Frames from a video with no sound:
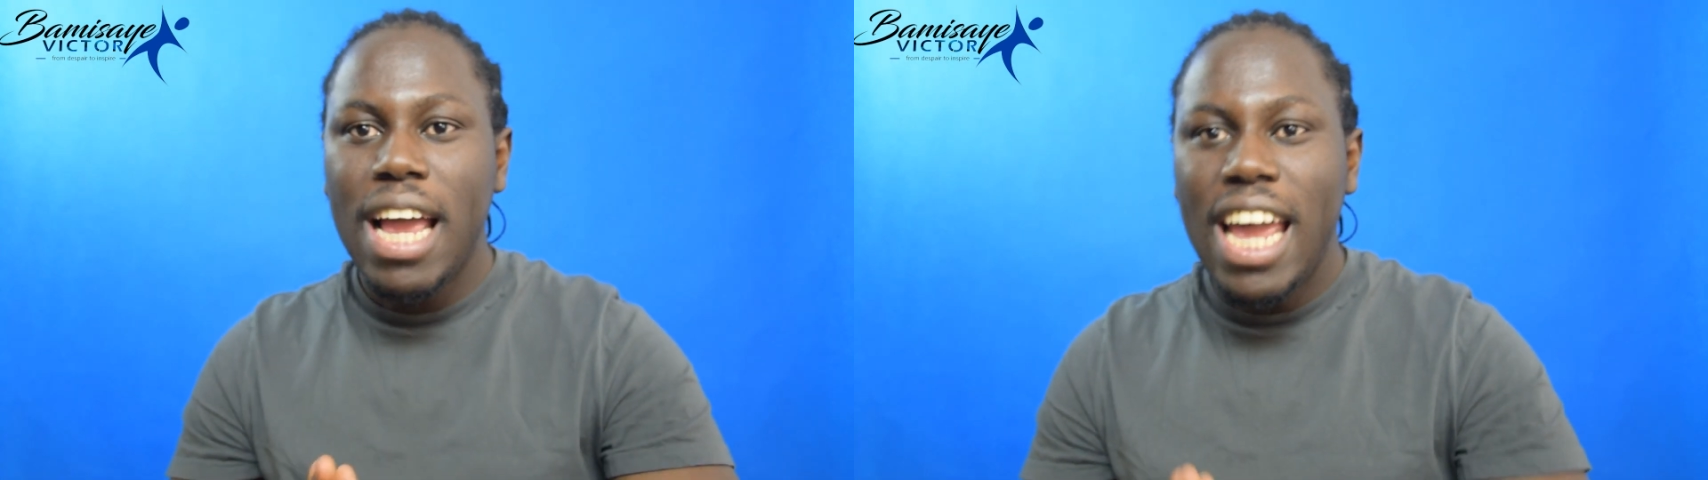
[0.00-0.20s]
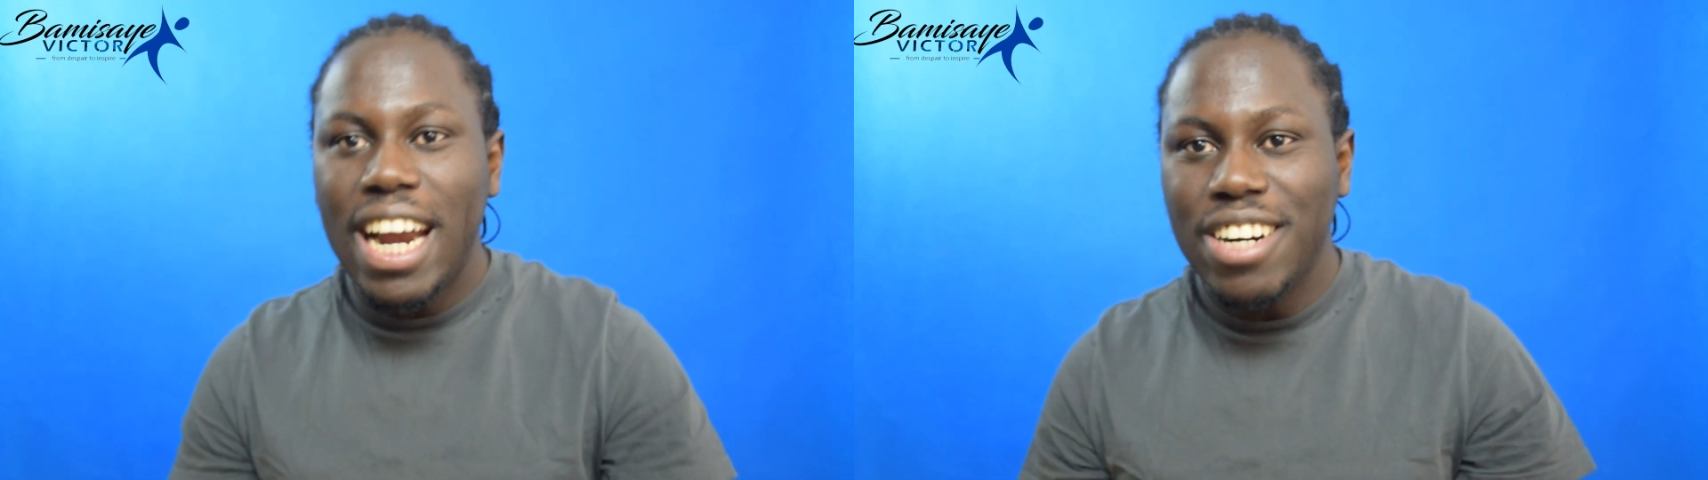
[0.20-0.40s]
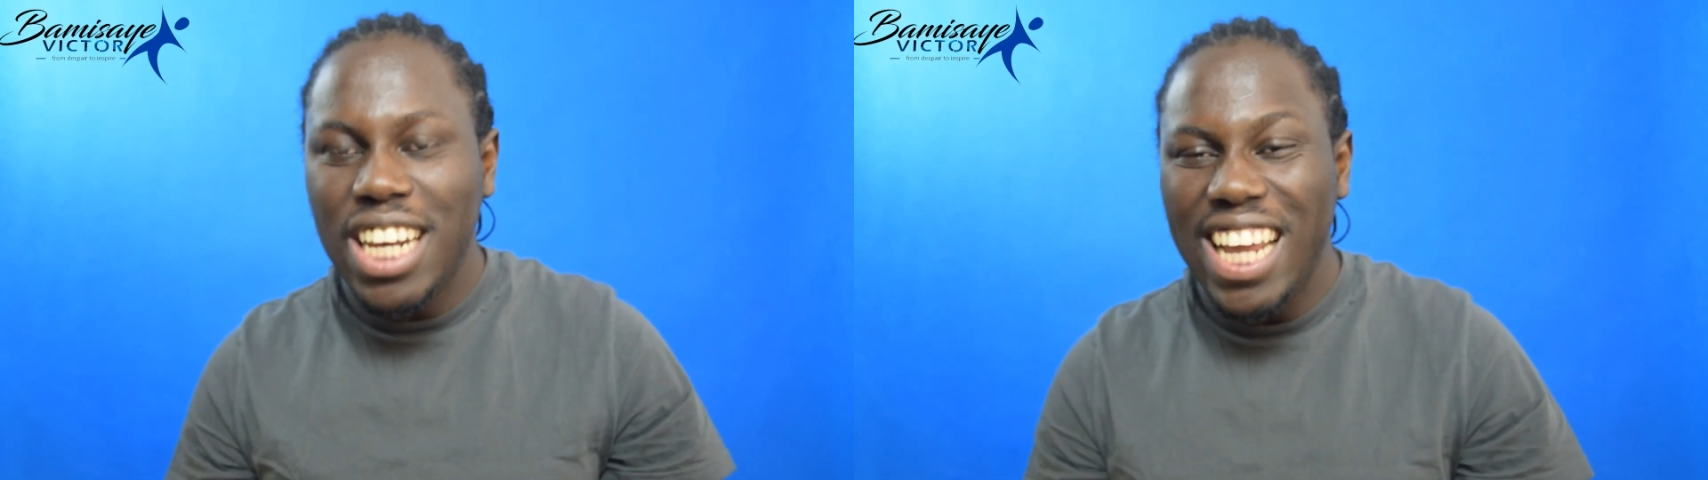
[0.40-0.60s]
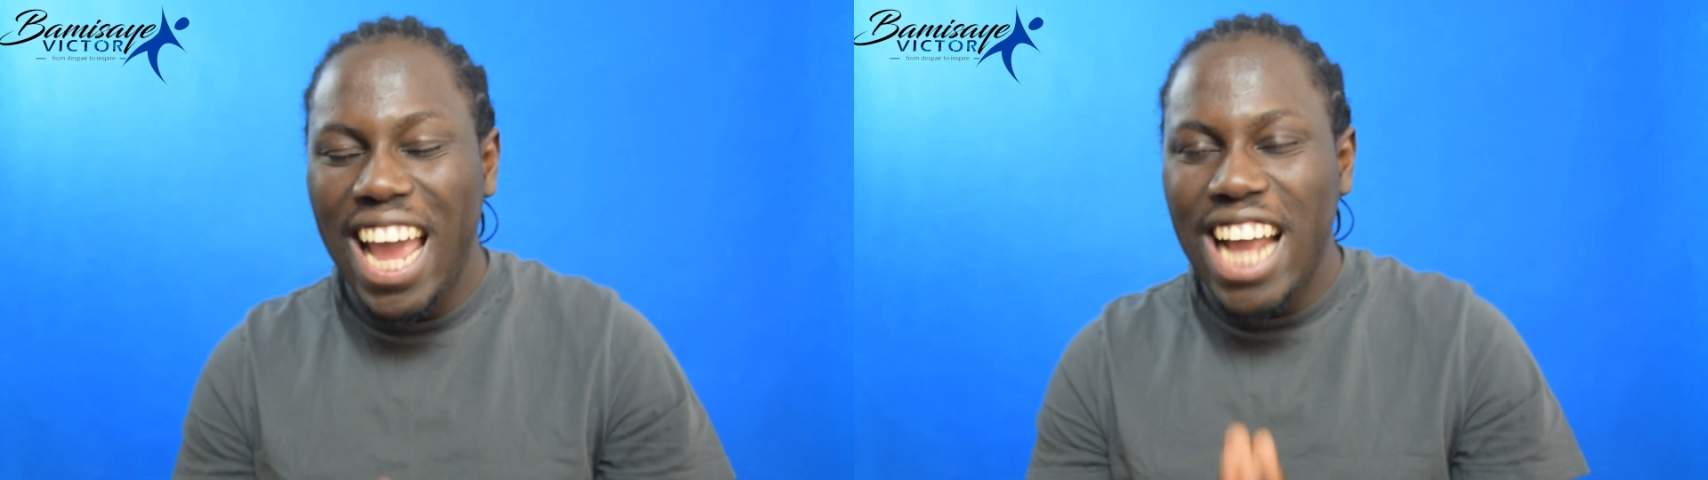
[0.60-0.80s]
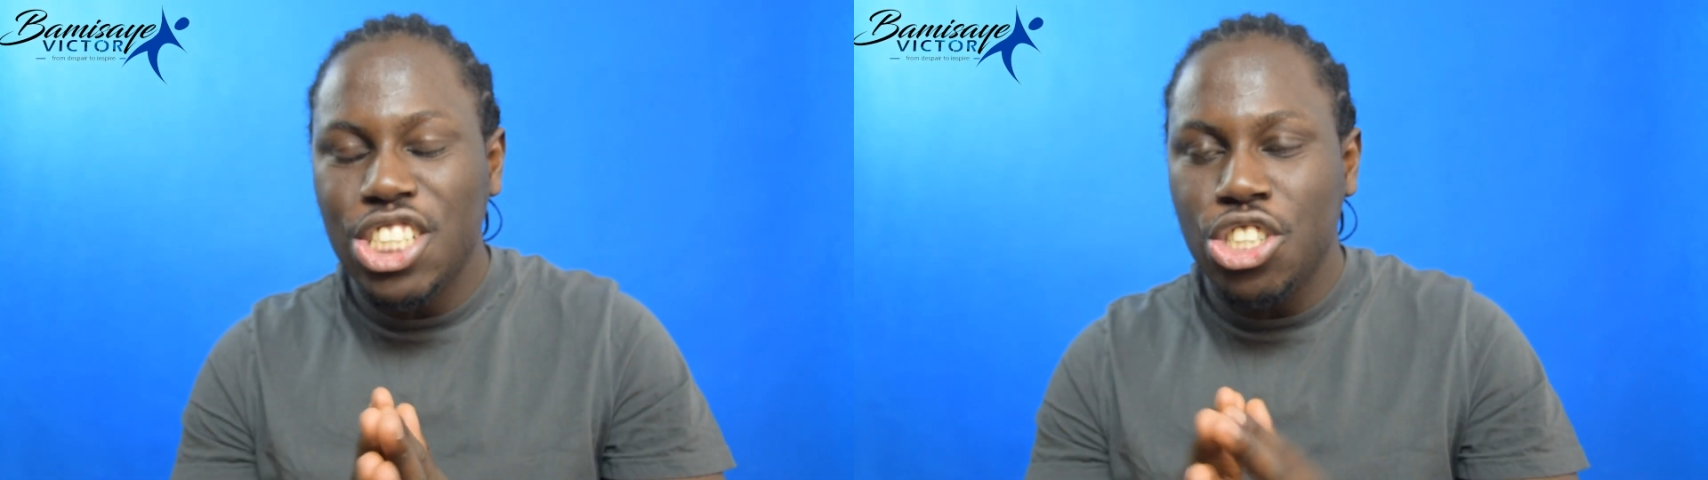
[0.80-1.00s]

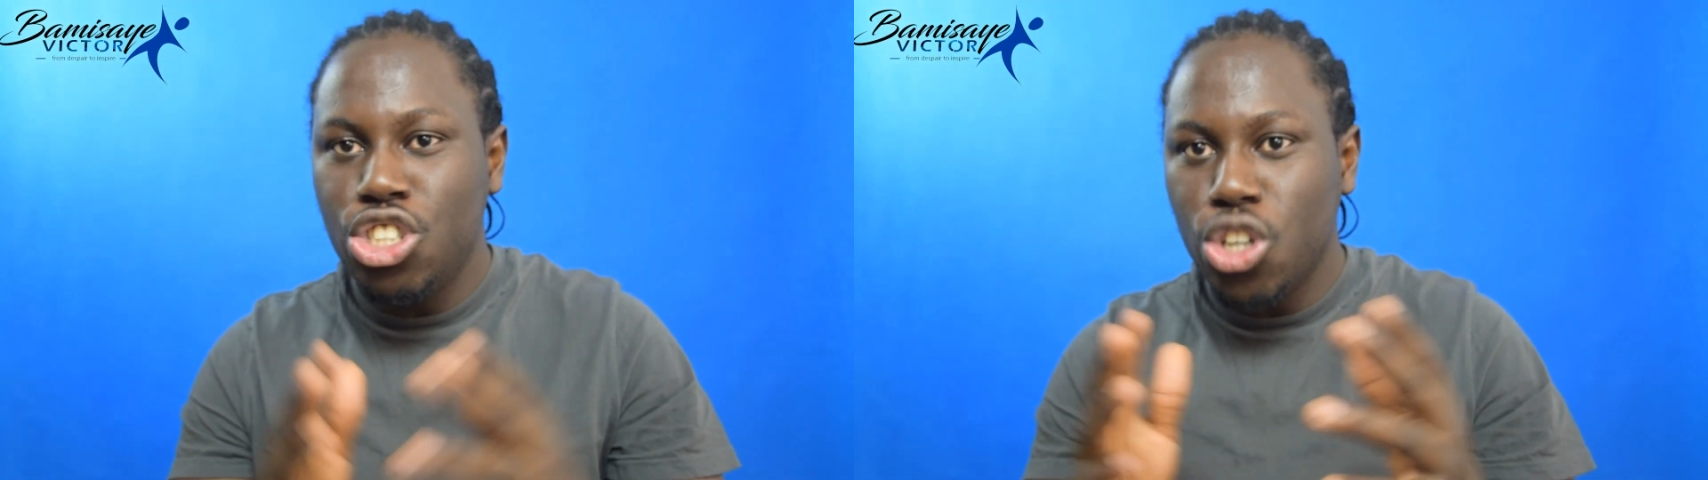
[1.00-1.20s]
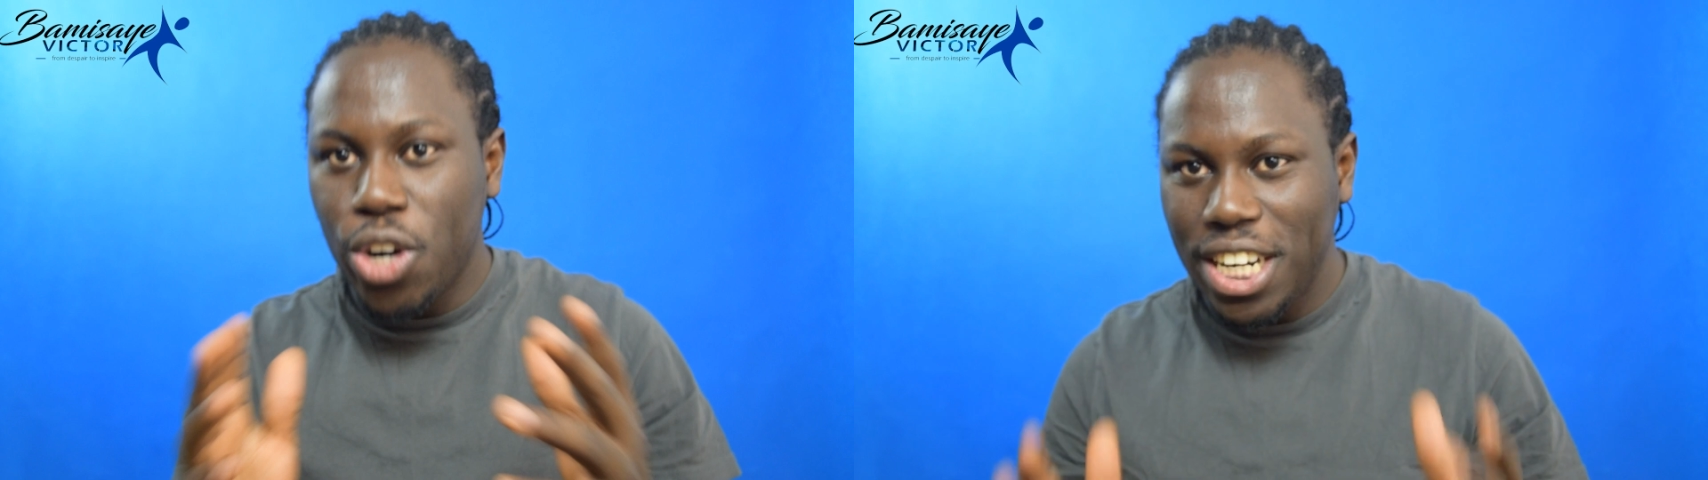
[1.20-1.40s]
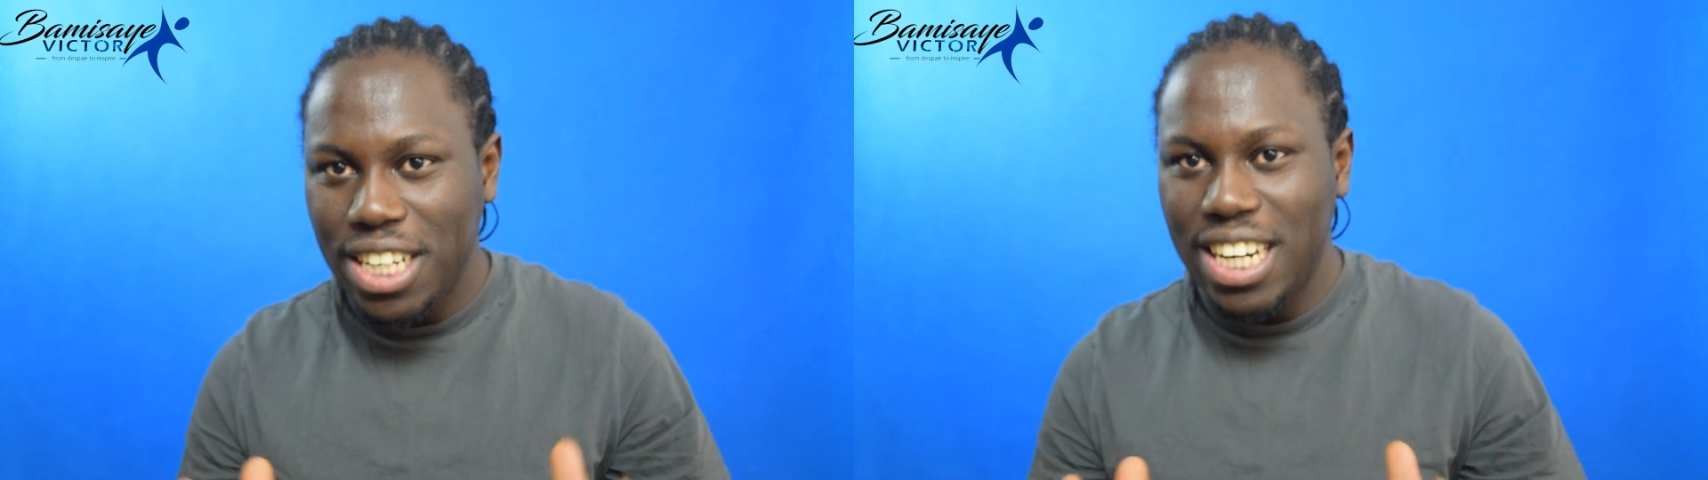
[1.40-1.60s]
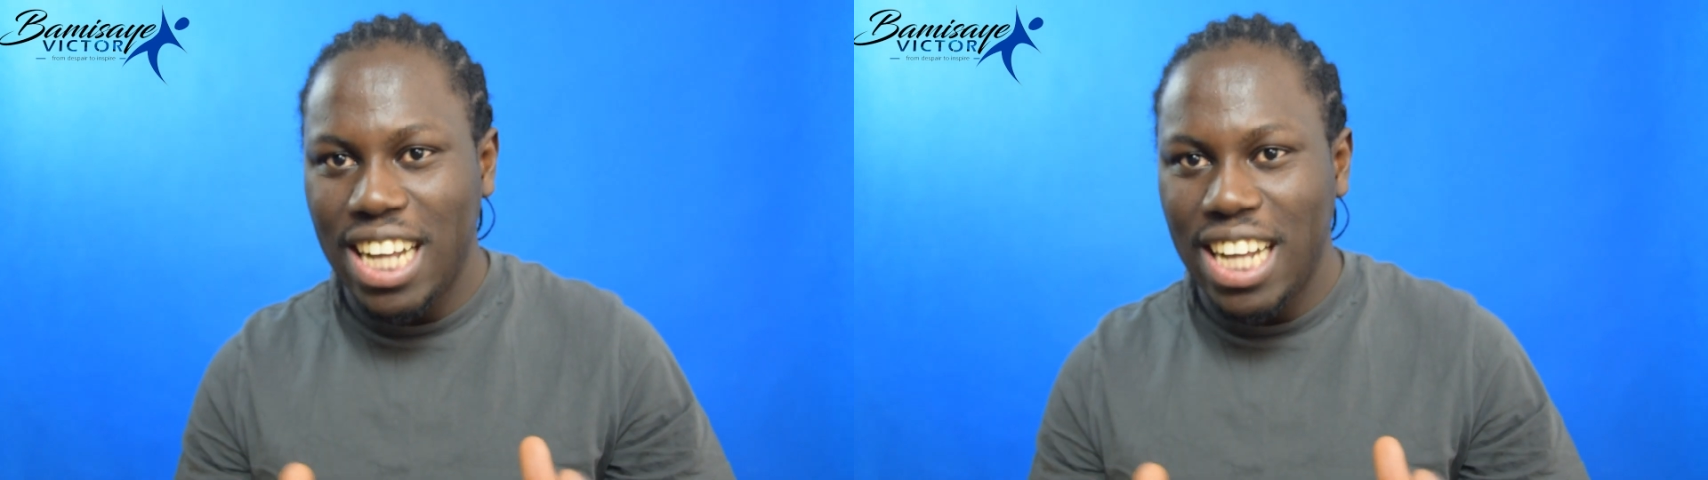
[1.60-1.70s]
really enjoying,